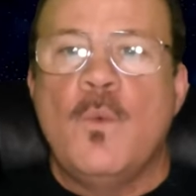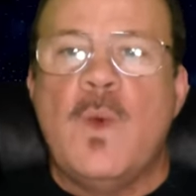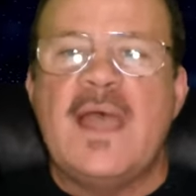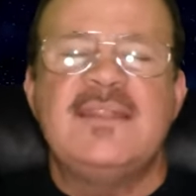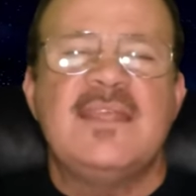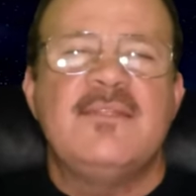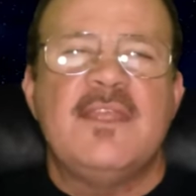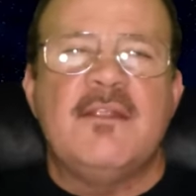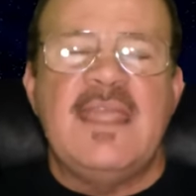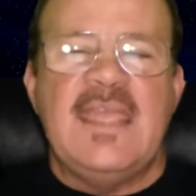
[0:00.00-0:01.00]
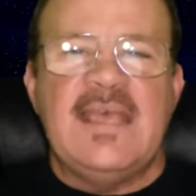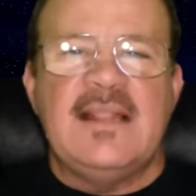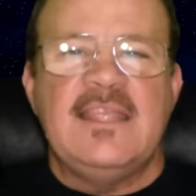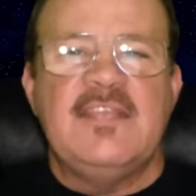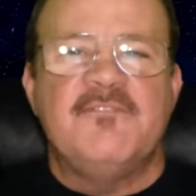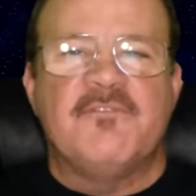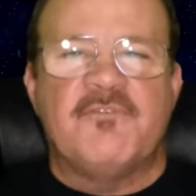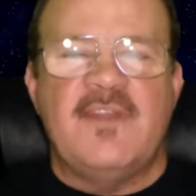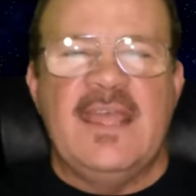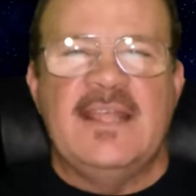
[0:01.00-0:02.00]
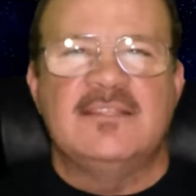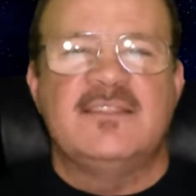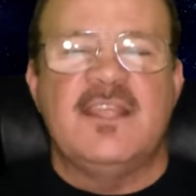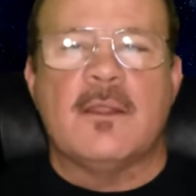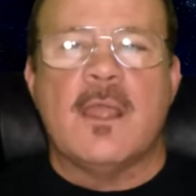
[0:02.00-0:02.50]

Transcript: why did their alien friends, their